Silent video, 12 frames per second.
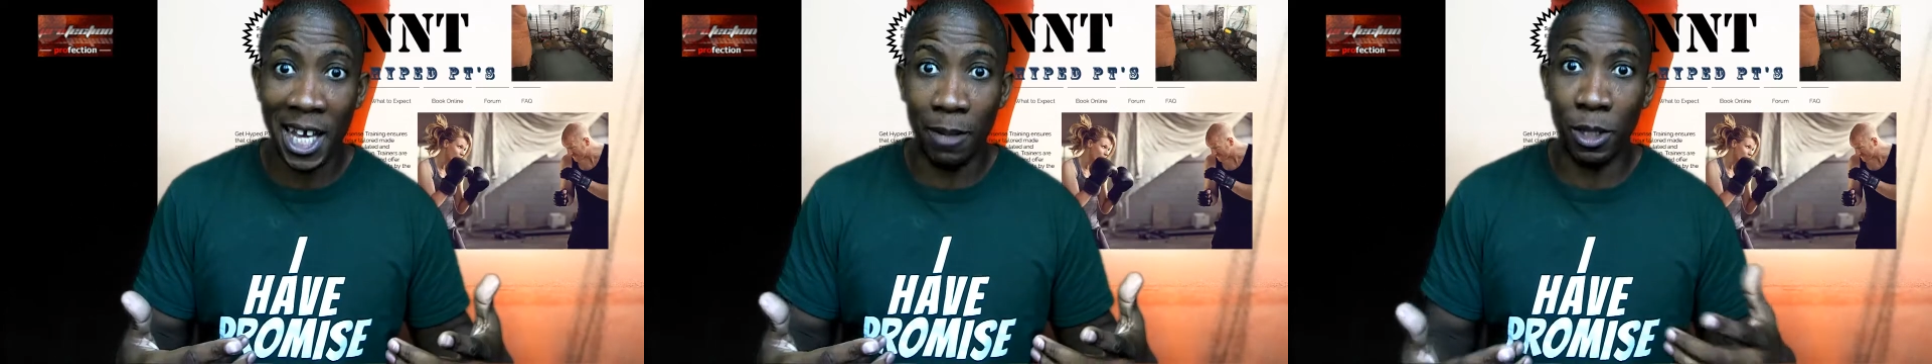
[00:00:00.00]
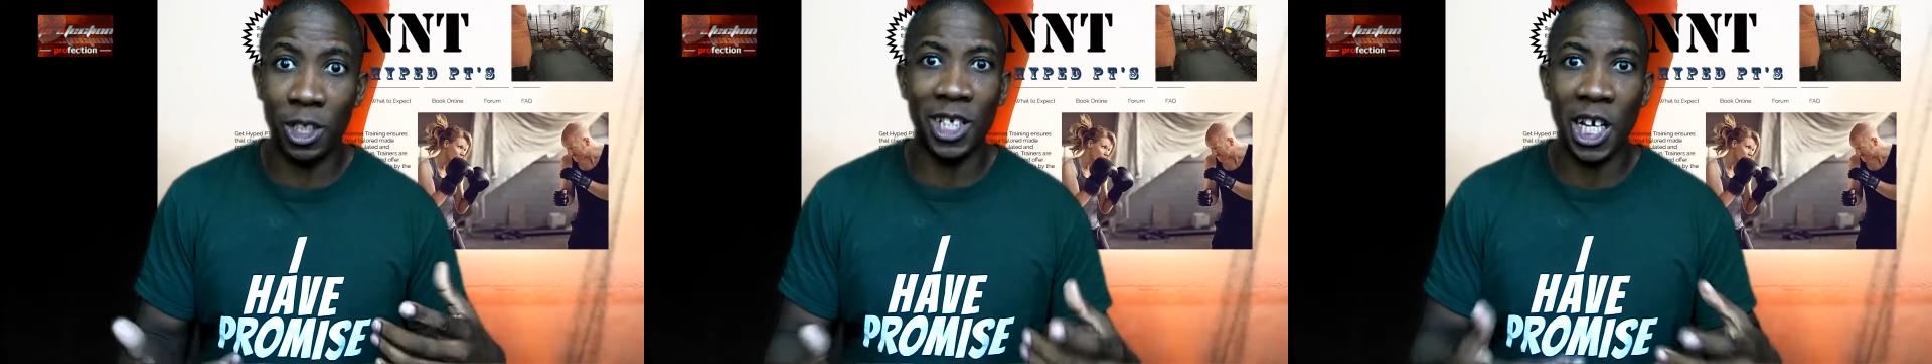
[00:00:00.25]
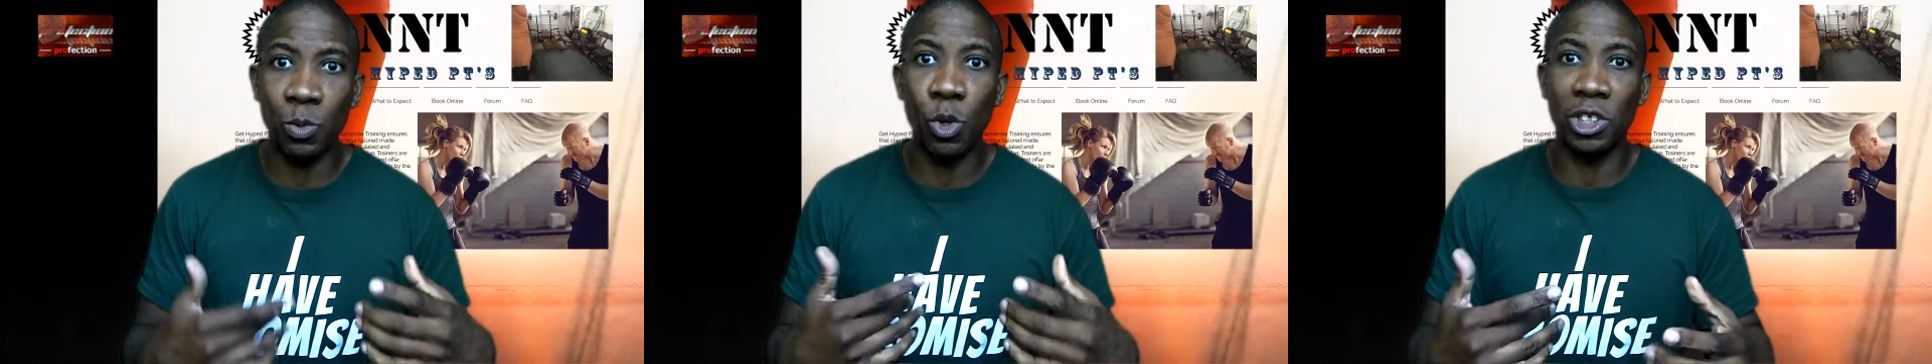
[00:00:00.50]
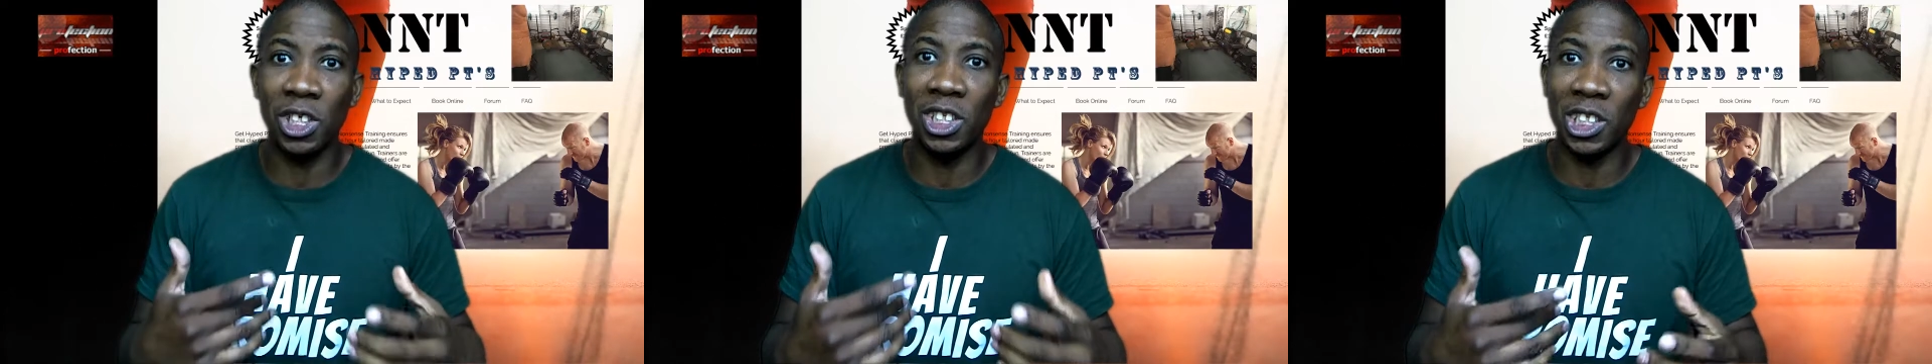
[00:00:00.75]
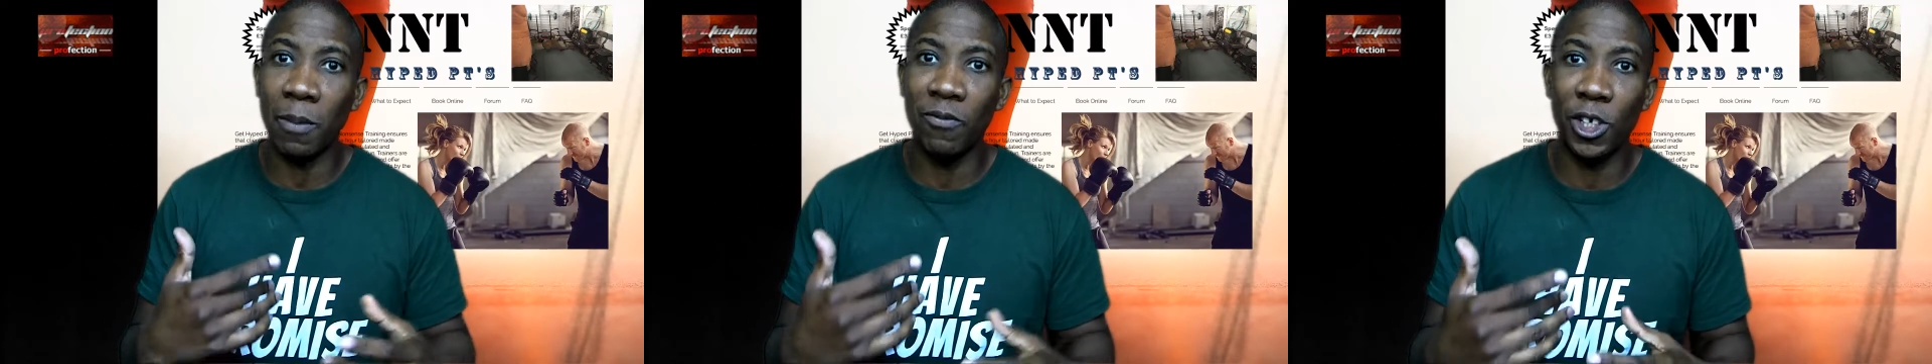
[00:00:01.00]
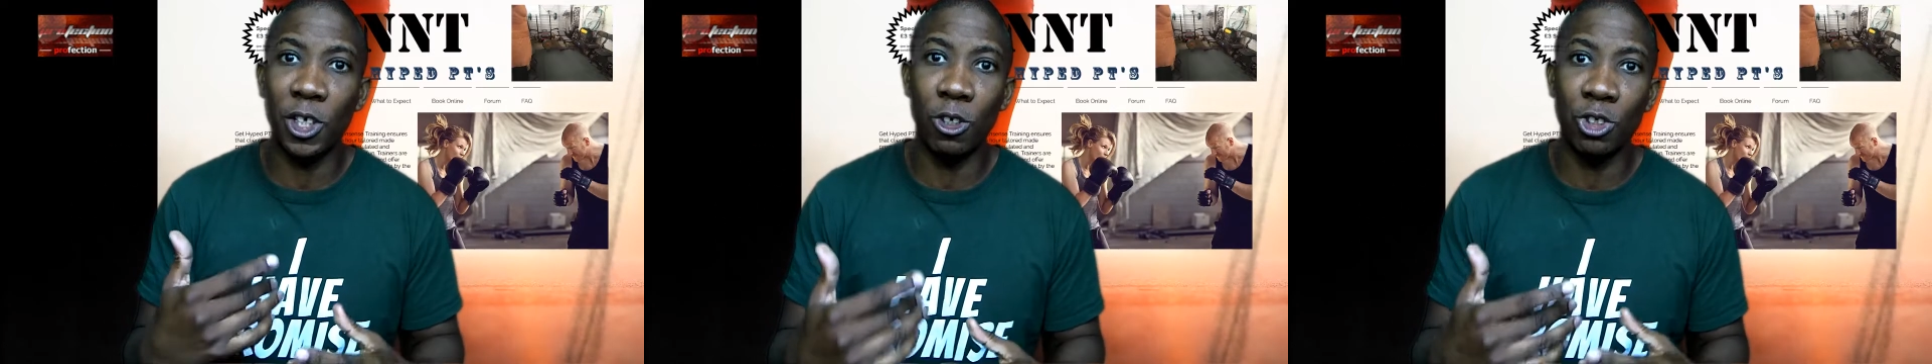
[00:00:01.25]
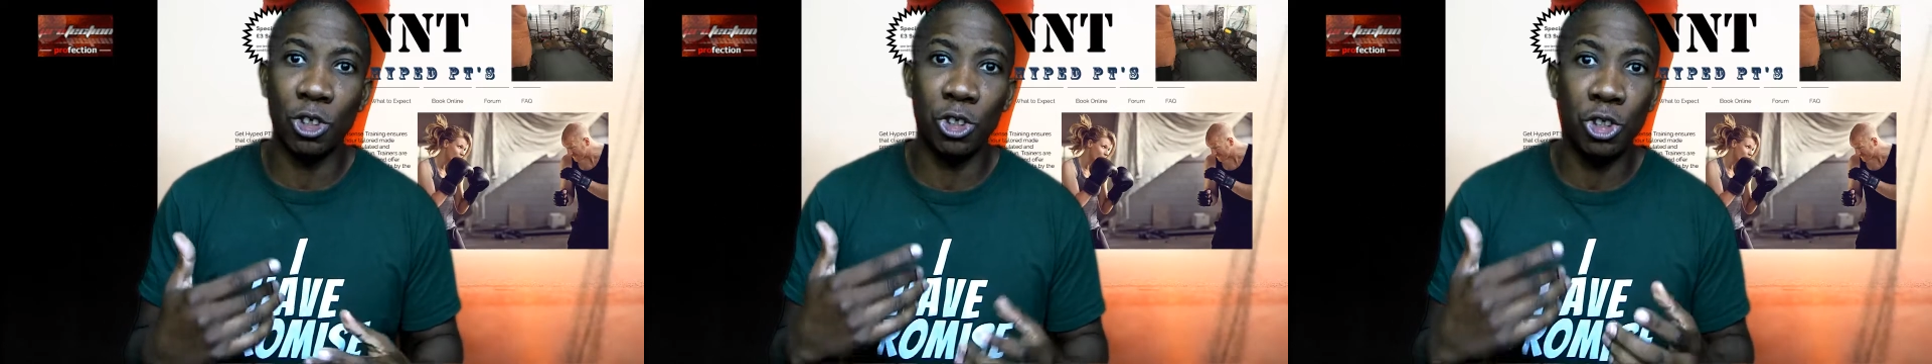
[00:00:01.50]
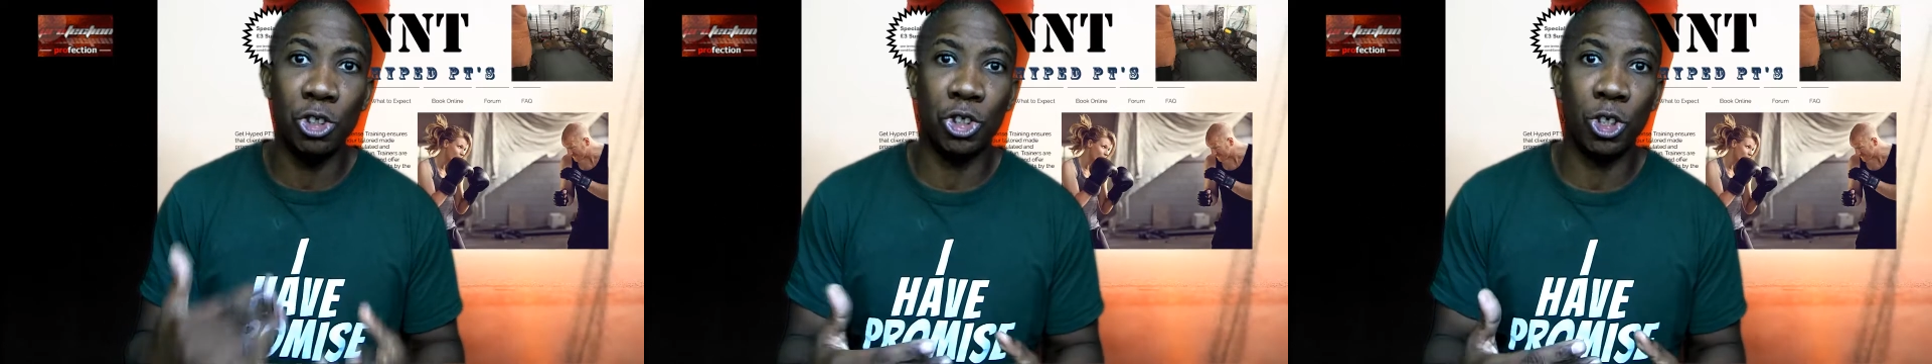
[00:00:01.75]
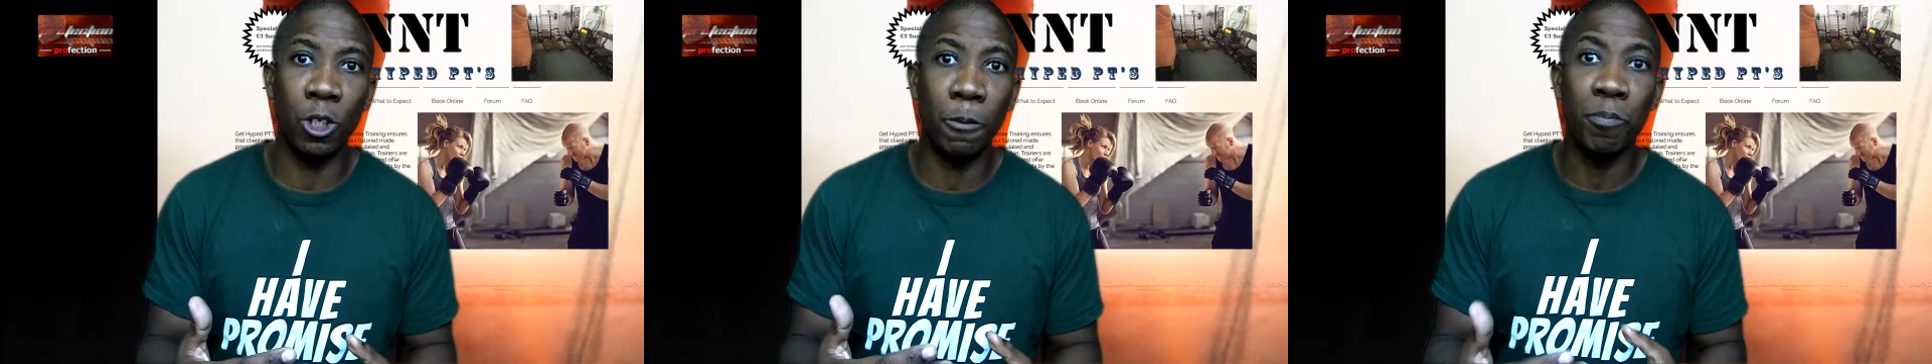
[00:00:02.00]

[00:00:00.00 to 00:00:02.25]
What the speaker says: Because I was watching some videos on YouTube